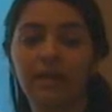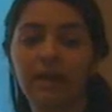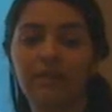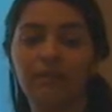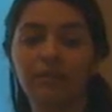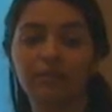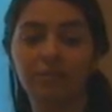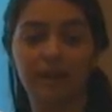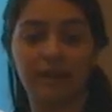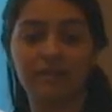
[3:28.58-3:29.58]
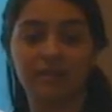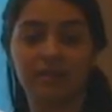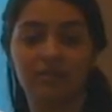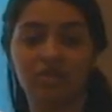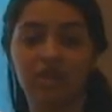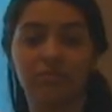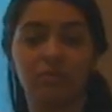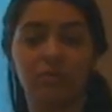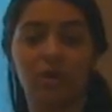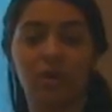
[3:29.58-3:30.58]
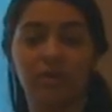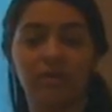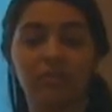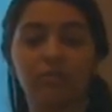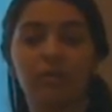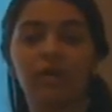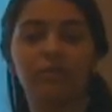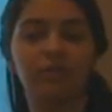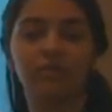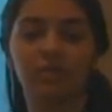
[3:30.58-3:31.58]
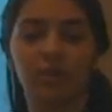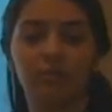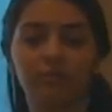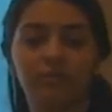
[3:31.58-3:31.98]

He first planted the GMO cotton 12 years ago,